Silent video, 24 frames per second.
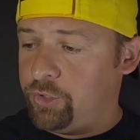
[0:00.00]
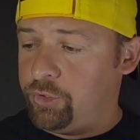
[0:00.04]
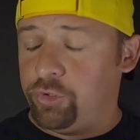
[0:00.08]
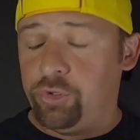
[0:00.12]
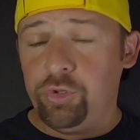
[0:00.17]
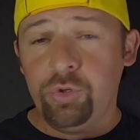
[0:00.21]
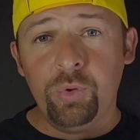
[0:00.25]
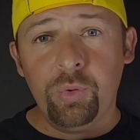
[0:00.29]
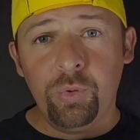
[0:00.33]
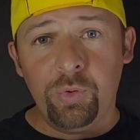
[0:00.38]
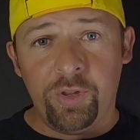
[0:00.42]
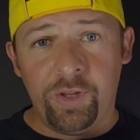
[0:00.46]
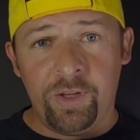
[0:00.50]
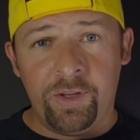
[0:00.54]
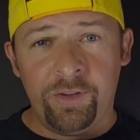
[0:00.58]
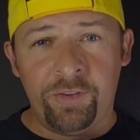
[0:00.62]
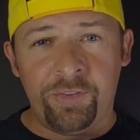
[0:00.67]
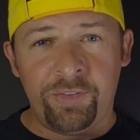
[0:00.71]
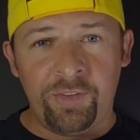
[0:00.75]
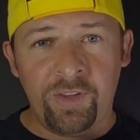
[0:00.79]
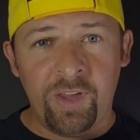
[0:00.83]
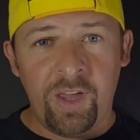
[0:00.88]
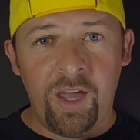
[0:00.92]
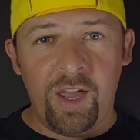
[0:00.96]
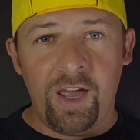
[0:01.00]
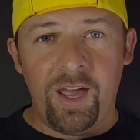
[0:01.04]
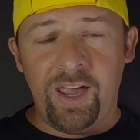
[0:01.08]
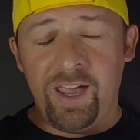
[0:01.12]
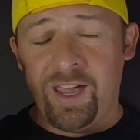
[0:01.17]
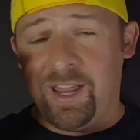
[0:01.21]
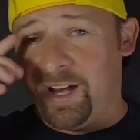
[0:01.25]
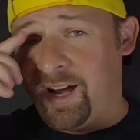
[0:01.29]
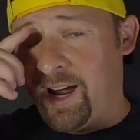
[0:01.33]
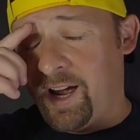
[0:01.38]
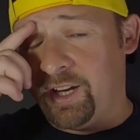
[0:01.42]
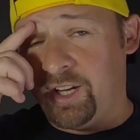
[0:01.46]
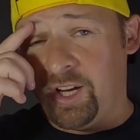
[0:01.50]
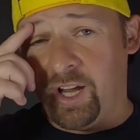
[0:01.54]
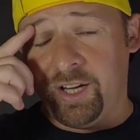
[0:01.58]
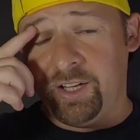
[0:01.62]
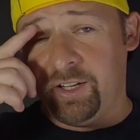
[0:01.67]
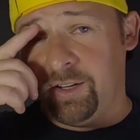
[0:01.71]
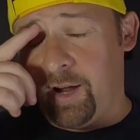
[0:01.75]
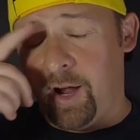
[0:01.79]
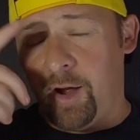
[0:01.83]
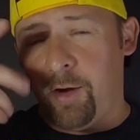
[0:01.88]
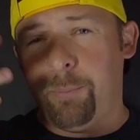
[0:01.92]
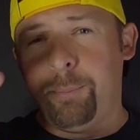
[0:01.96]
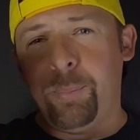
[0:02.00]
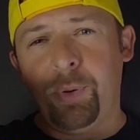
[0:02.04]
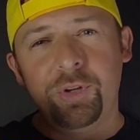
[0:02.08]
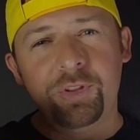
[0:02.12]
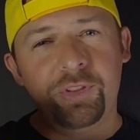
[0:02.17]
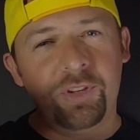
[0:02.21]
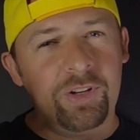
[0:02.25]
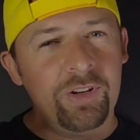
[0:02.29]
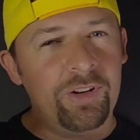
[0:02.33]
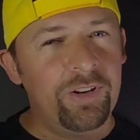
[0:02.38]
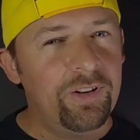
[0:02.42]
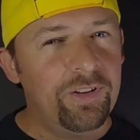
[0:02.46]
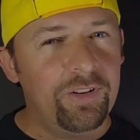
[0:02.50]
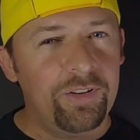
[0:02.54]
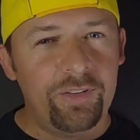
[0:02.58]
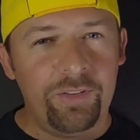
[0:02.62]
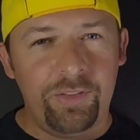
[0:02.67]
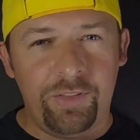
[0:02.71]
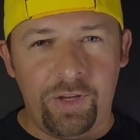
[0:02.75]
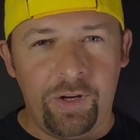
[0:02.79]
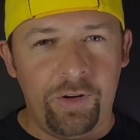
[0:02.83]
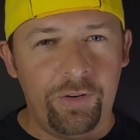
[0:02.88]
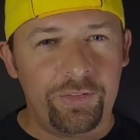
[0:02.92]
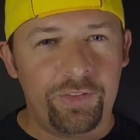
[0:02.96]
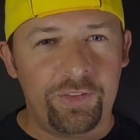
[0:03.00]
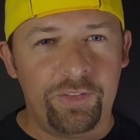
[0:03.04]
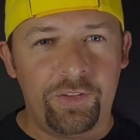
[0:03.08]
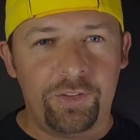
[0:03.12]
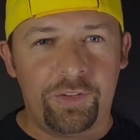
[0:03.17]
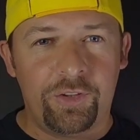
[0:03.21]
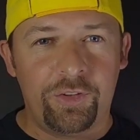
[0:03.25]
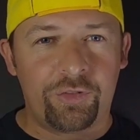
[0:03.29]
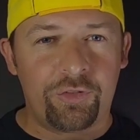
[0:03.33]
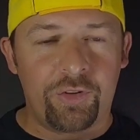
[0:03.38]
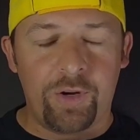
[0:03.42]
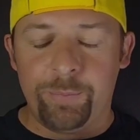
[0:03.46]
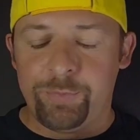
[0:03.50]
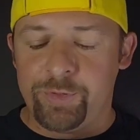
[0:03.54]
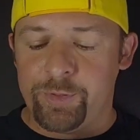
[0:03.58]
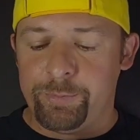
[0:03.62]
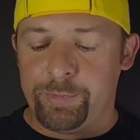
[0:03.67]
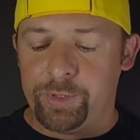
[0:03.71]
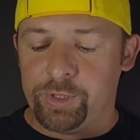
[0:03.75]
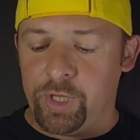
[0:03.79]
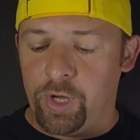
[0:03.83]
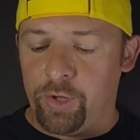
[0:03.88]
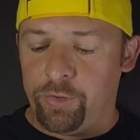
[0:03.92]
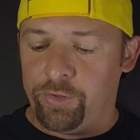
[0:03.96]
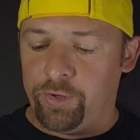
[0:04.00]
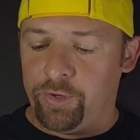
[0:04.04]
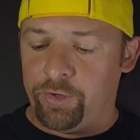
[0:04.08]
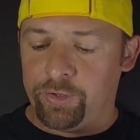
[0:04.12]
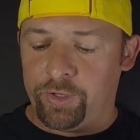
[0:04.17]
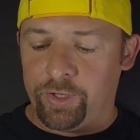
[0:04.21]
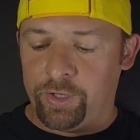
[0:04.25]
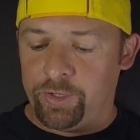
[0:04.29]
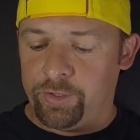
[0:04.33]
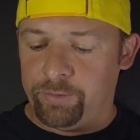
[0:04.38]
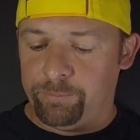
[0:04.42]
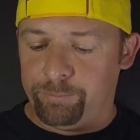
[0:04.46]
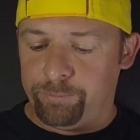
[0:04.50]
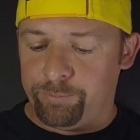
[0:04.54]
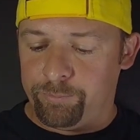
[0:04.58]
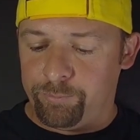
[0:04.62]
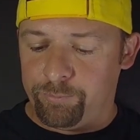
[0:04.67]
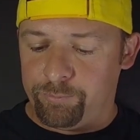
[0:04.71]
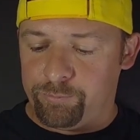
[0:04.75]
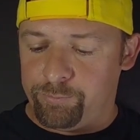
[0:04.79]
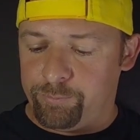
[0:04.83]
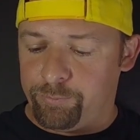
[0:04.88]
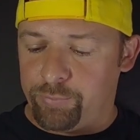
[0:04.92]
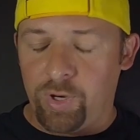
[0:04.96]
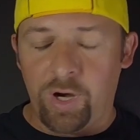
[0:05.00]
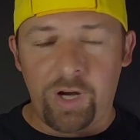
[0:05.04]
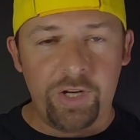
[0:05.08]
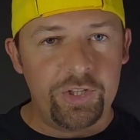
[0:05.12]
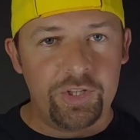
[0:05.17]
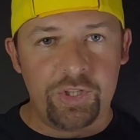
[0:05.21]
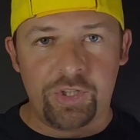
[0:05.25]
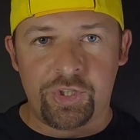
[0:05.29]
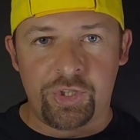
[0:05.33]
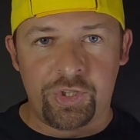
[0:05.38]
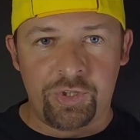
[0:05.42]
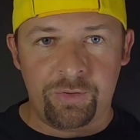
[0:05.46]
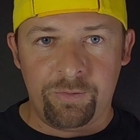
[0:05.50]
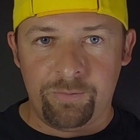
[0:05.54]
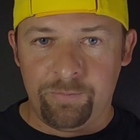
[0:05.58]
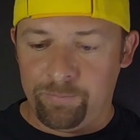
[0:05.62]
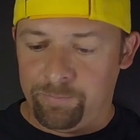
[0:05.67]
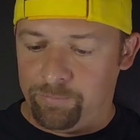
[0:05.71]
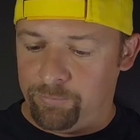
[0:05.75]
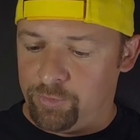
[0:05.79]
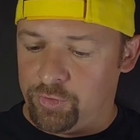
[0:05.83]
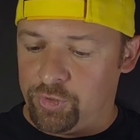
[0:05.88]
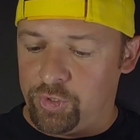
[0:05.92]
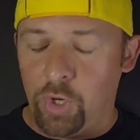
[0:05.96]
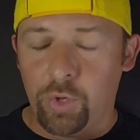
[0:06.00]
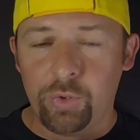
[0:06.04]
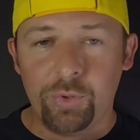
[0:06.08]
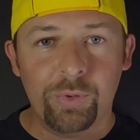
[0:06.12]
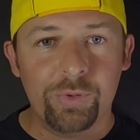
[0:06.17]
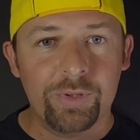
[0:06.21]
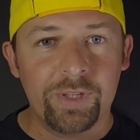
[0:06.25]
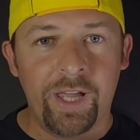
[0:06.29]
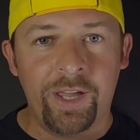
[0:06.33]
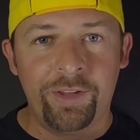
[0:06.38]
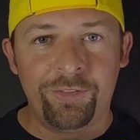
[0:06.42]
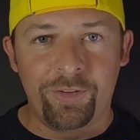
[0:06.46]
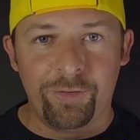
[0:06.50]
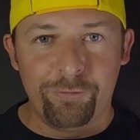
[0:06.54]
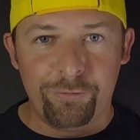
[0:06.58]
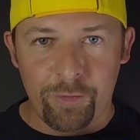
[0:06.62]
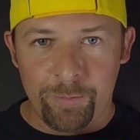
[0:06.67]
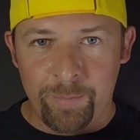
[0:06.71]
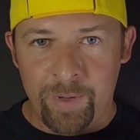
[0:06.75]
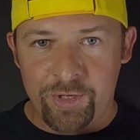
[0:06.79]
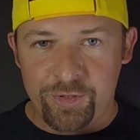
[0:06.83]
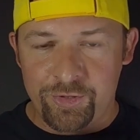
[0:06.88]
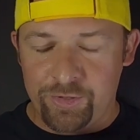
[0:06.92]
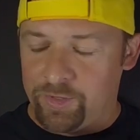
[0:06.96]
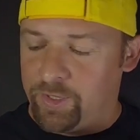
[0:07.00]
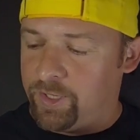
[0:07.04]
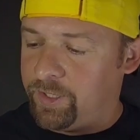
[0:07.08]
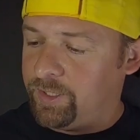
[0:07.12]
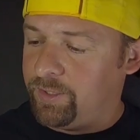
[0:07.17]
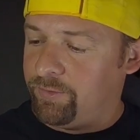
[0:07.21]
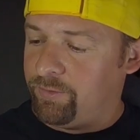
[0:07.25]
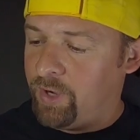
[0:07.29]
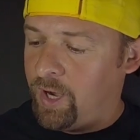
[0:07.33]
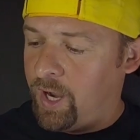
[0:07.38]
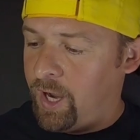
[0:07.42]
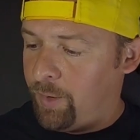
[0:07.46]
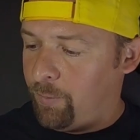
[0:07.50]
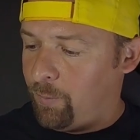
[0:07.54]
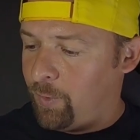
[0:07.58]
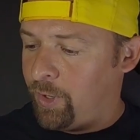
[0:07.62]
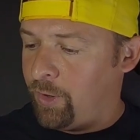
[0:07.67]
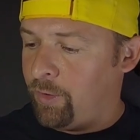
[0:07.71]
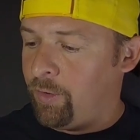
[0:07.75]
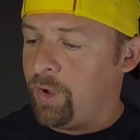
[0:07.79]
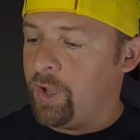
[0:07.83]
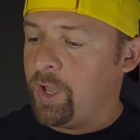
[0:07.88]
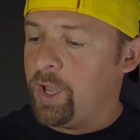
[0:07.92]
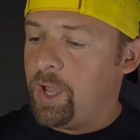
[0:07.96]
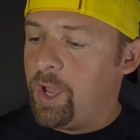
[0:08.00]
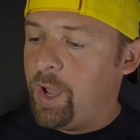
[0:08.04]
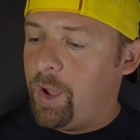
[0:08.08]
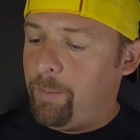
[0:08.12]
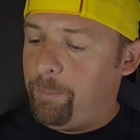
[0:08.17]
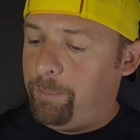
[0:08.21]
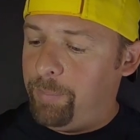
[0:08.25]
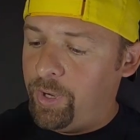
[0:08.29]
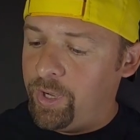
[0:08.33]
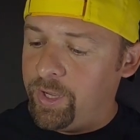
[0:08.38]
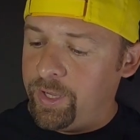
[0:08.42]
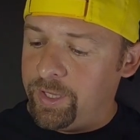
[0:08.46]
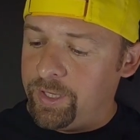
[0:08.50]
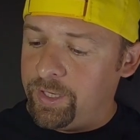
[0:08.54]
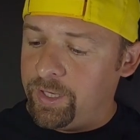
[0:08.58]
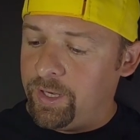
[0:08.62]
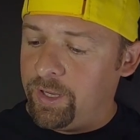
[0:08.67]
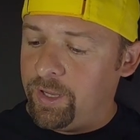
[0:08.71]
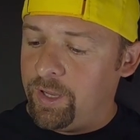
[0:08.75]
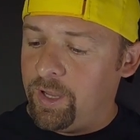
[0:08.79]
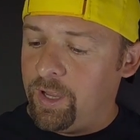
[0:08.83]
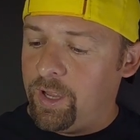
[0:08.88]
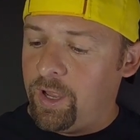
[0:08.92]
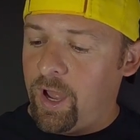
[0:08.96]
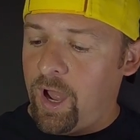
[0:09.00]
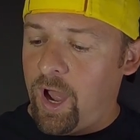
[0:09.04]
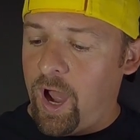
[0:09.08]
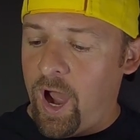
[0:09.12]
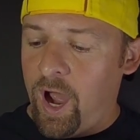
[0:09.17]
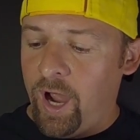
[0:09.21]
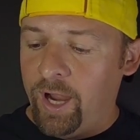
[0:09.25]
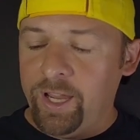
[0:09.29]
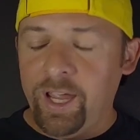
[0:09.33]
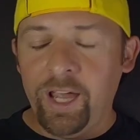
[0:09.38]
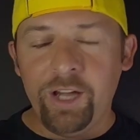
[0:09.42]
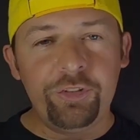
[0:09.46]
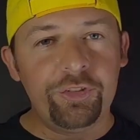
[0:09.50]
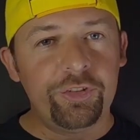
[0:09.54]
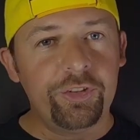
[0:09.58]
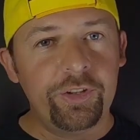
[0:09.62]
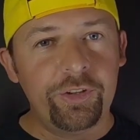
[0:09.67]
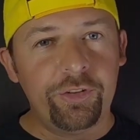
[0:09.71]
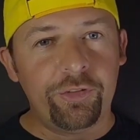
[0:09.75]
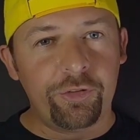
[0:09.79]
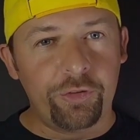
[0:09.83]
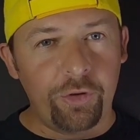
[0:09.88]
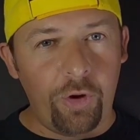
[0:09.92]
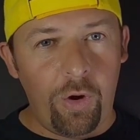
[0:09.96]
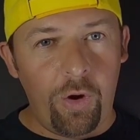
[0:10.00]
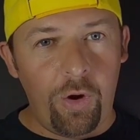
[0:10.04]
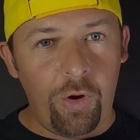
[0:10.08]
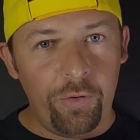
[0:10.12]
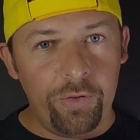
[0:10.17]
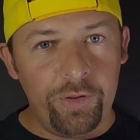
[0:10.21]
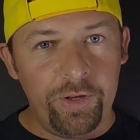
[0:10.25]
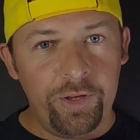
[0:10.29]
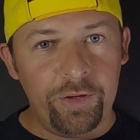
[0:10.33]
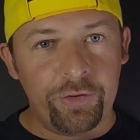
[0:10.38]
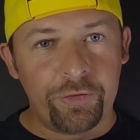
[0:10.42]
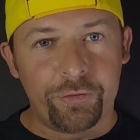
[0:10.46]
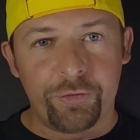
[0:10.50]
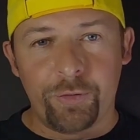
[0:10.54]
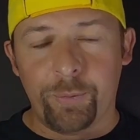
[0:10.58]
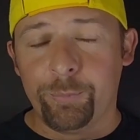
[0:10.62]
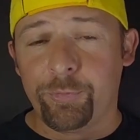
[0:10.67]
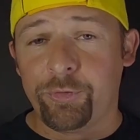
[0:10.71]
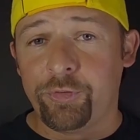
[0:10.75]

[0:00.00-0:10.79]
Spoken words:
do this, and I'll put theirs in the description below. They're going to probably just show you less information than even I will, but I actually saw this from